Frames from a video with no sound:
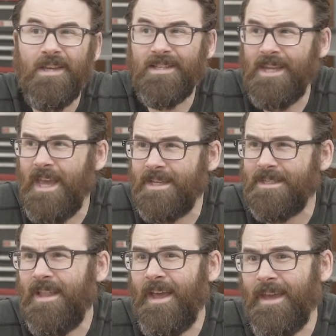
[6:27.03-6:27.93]
It
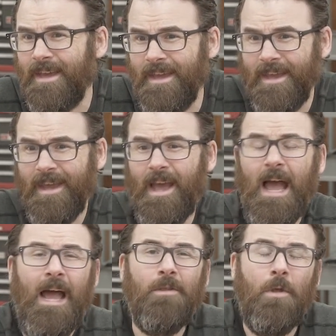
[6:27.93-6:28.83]
takes like,
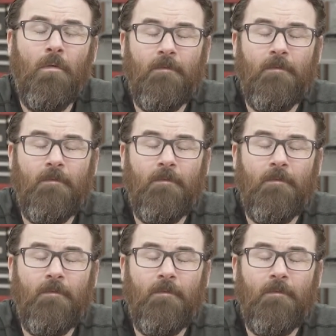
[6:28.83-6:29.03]
I don't know,